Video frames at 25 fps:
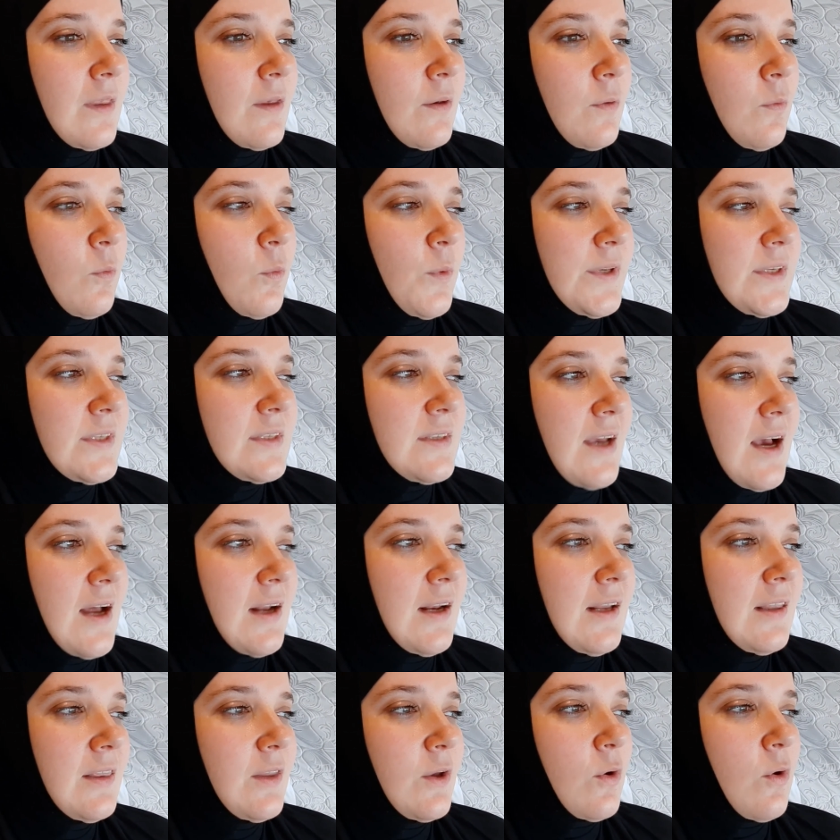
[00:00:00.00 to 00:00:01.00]
we
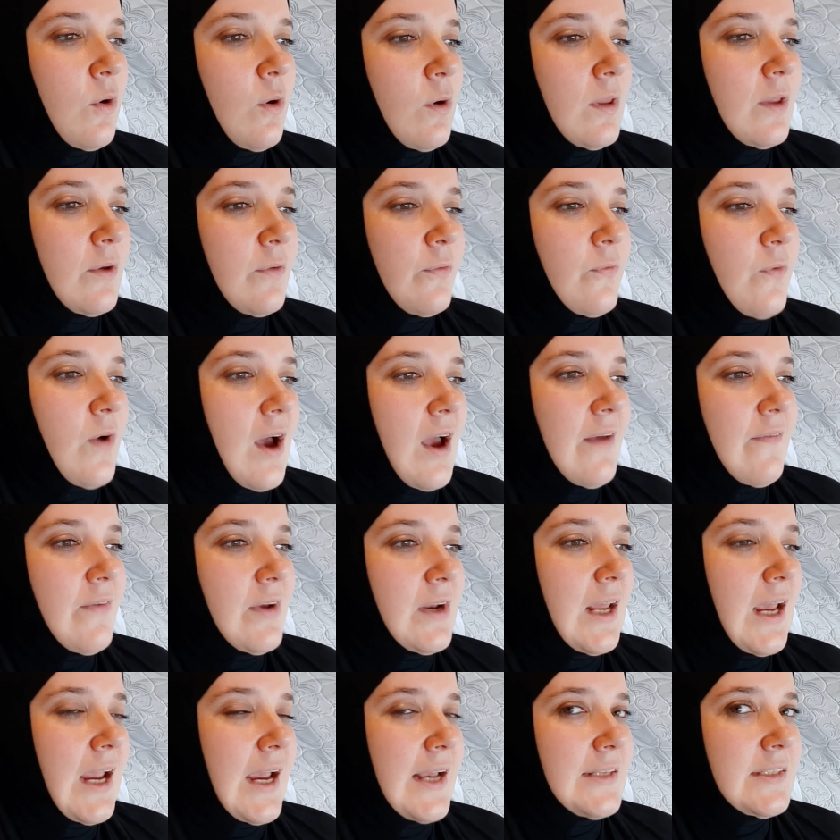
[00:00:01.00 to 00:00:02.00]
started the call at 5
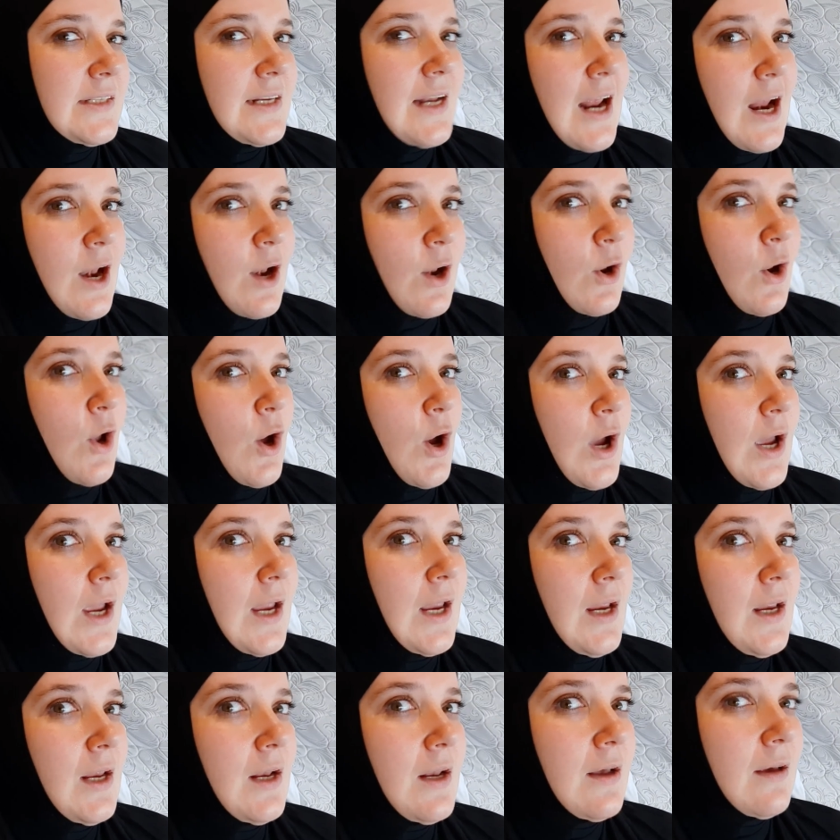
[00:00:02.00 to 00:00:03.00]
and it ended at
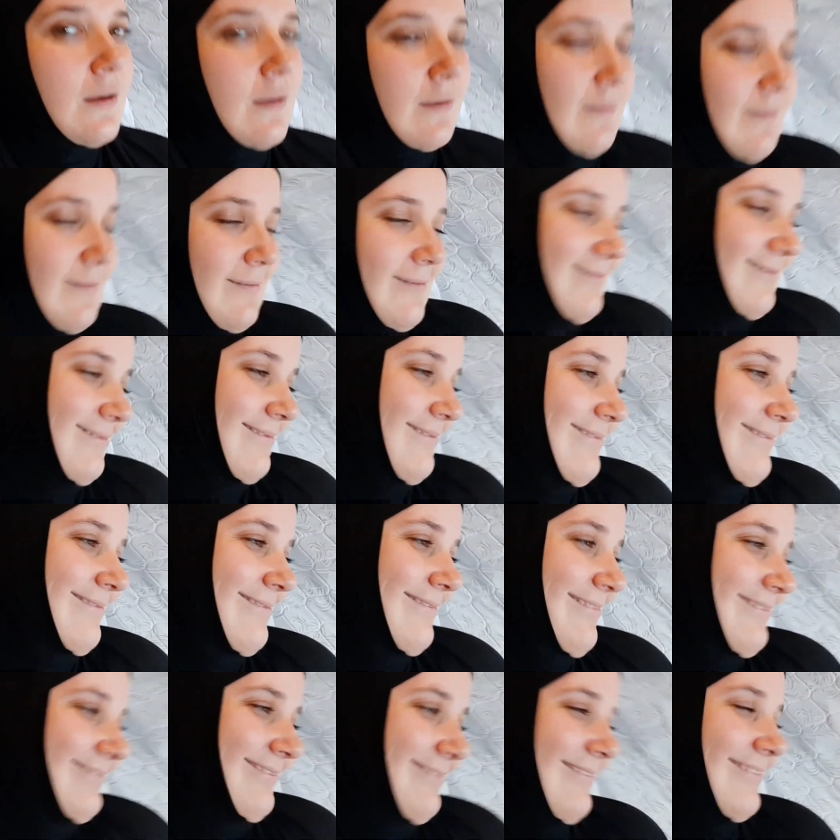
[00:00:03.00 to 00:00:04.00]
9.
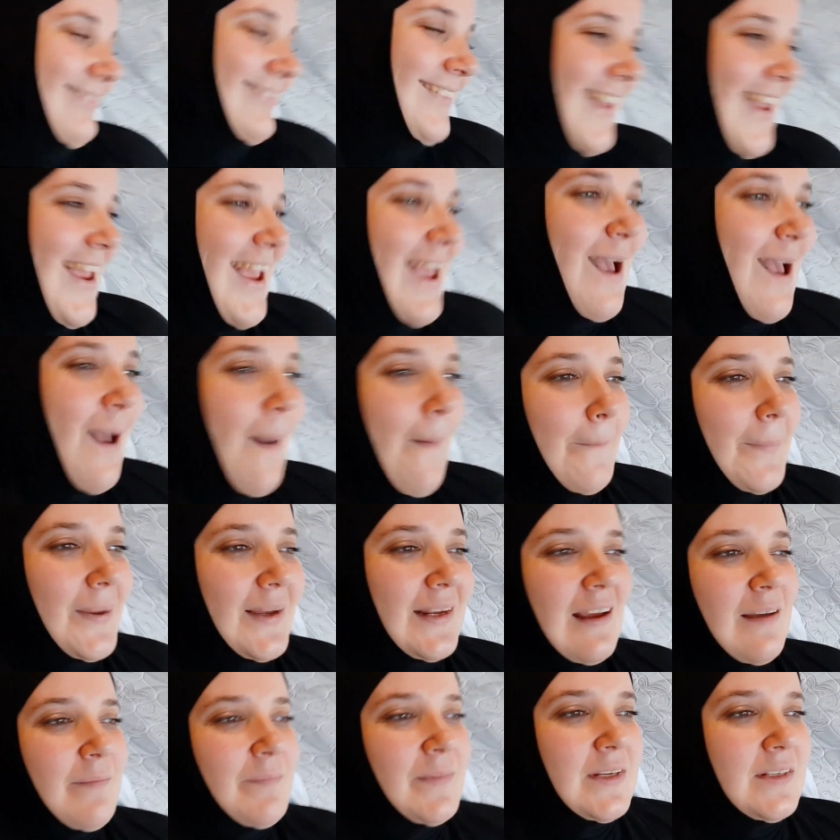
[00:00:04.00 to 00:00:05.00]

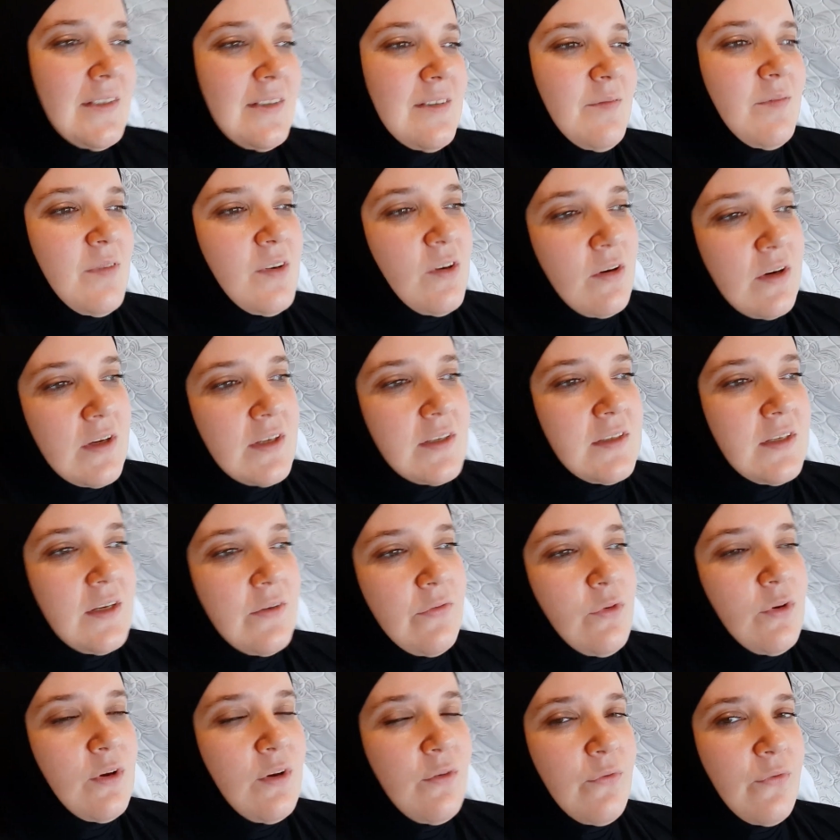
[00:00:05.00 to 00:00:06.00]
But I mean, to be honest, if
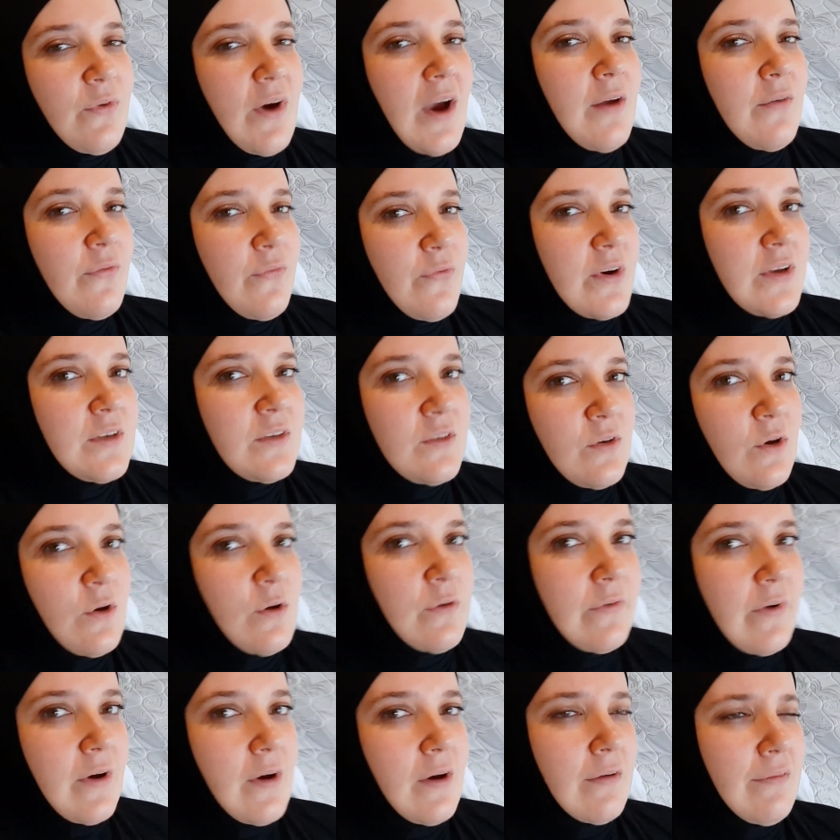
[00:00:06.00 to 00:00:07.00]
you invite friends
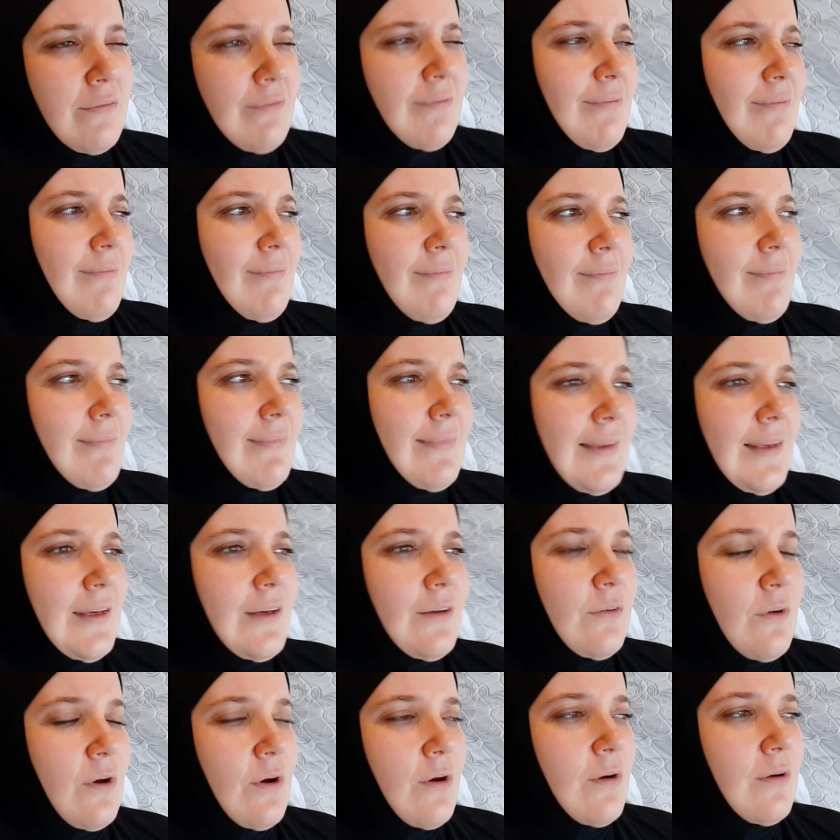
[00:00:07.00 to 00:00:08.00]
over,
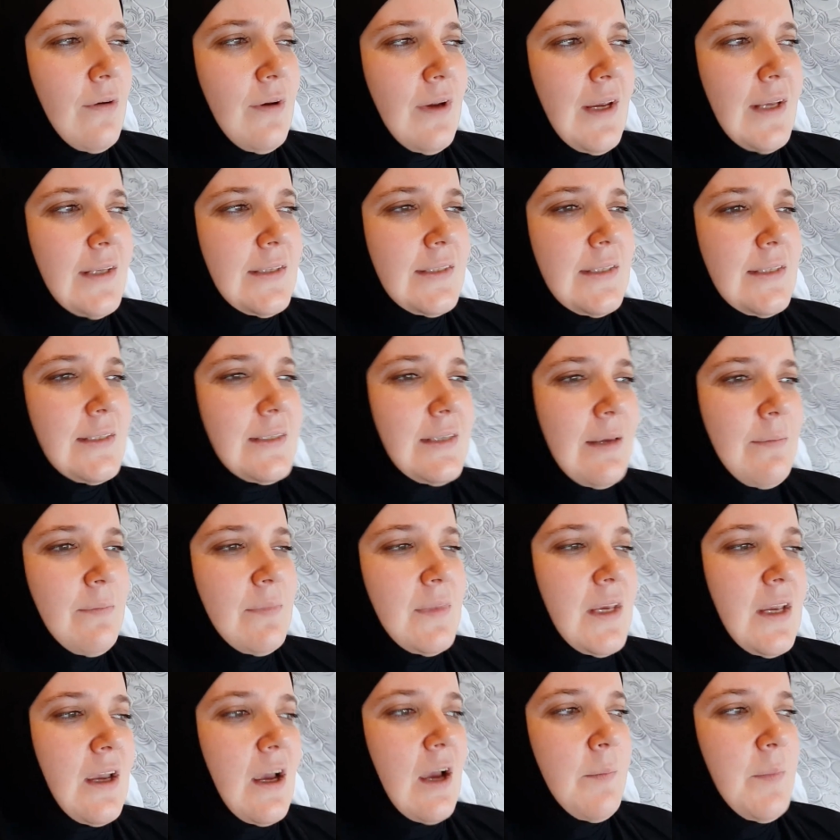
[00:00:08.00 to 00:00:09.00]
you know, it's the same
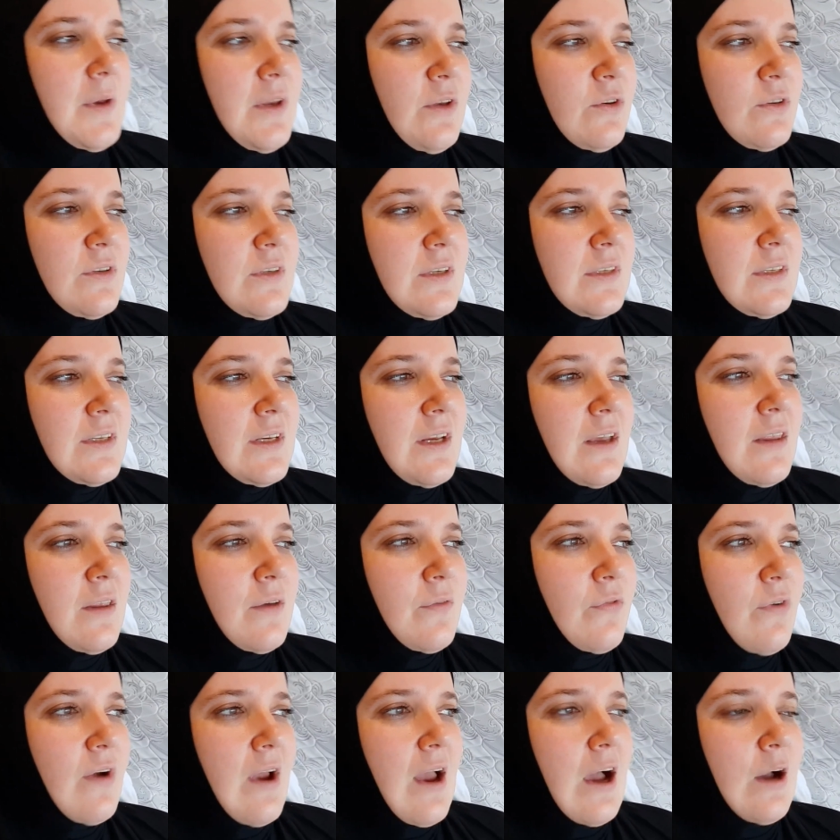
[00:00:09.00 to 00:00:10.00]
thing. I mean, you sit together
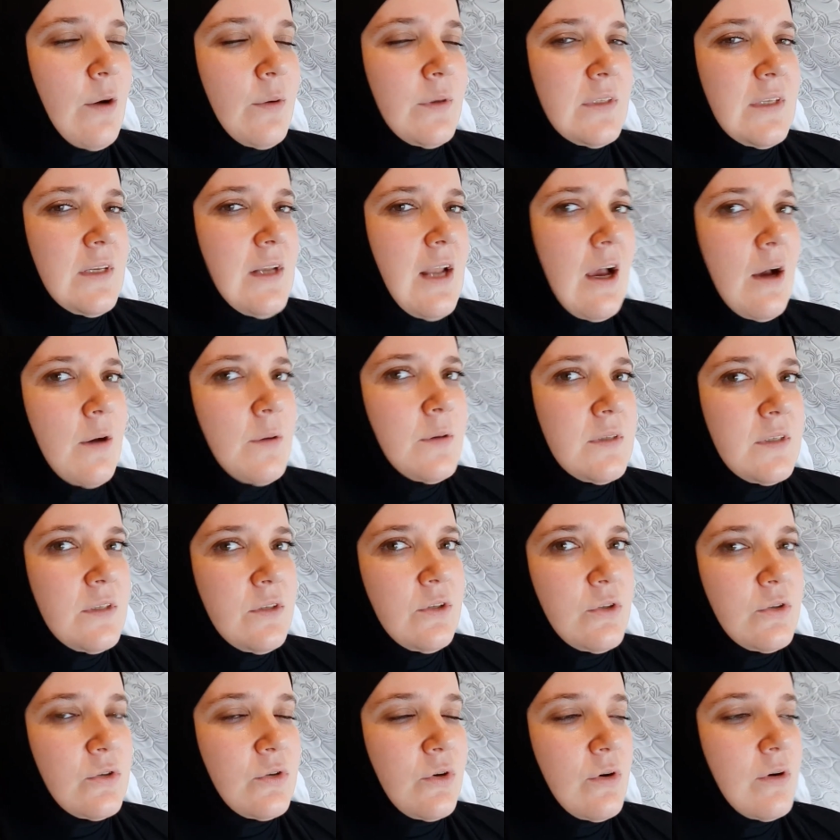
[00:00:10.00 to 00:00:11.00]
for hours and hours and
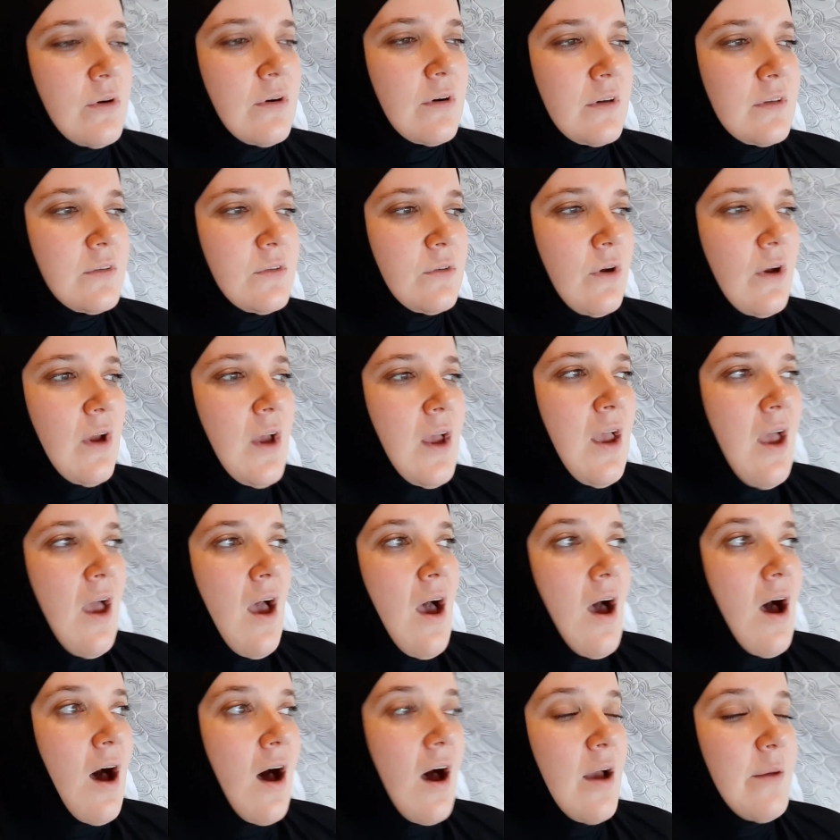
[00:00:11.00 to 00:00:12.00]
you talk. So
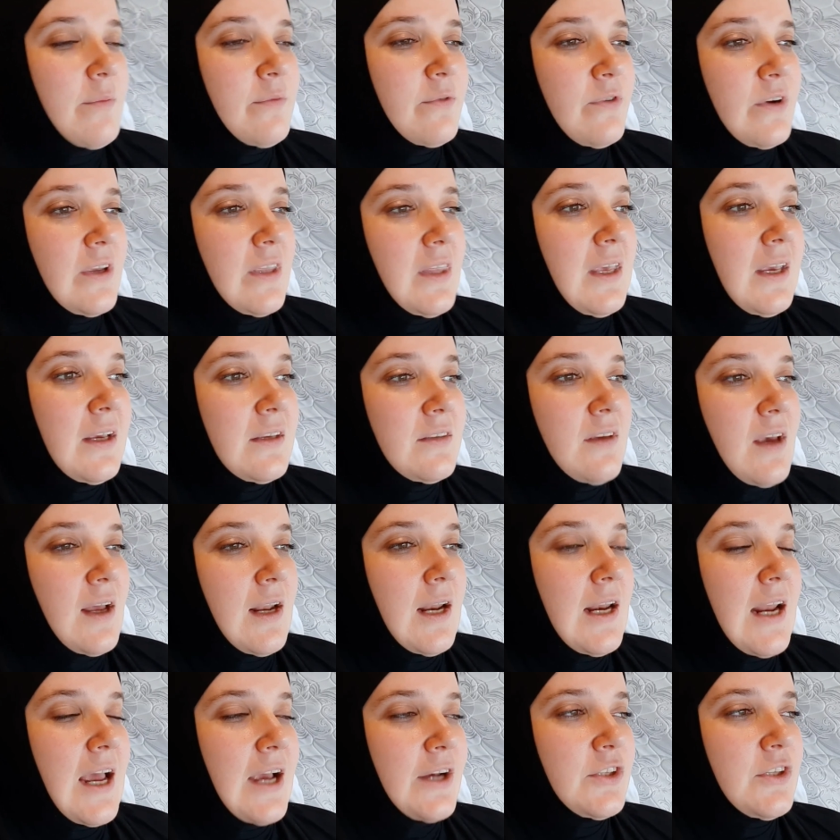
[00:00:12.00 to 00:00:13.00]
I'm really
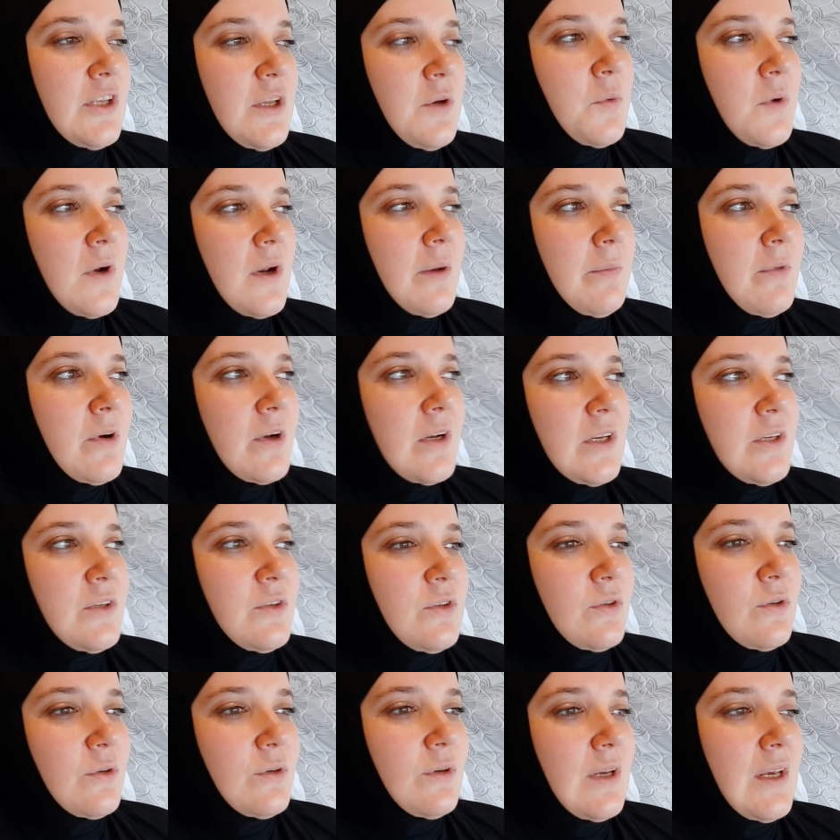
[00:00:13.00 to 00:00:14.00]
excited. Actually, what I'm going to
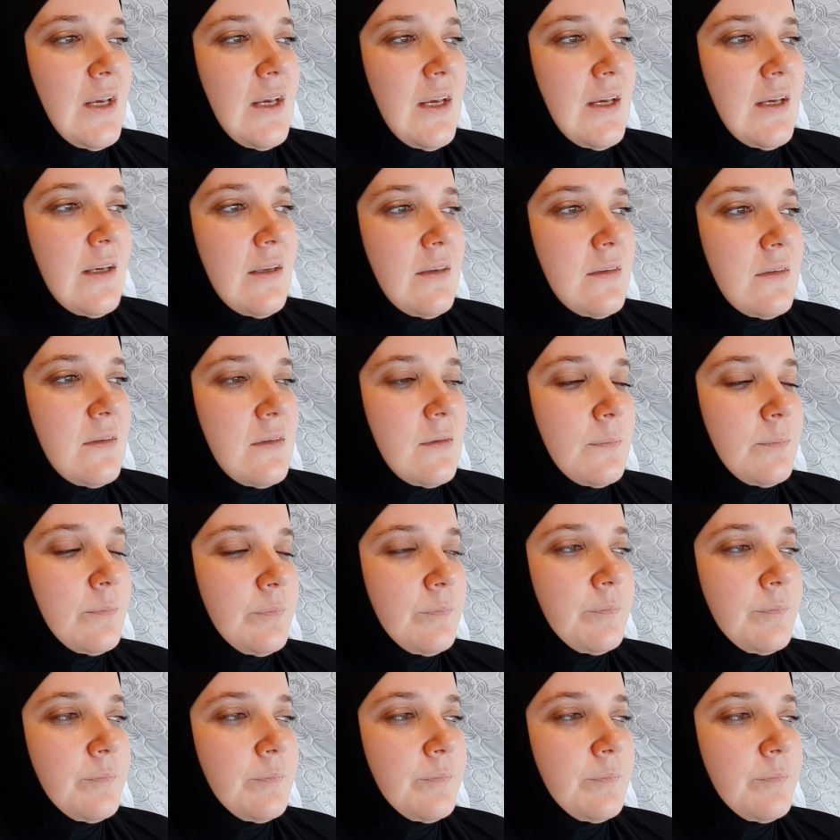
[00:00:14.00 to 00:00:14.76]
do is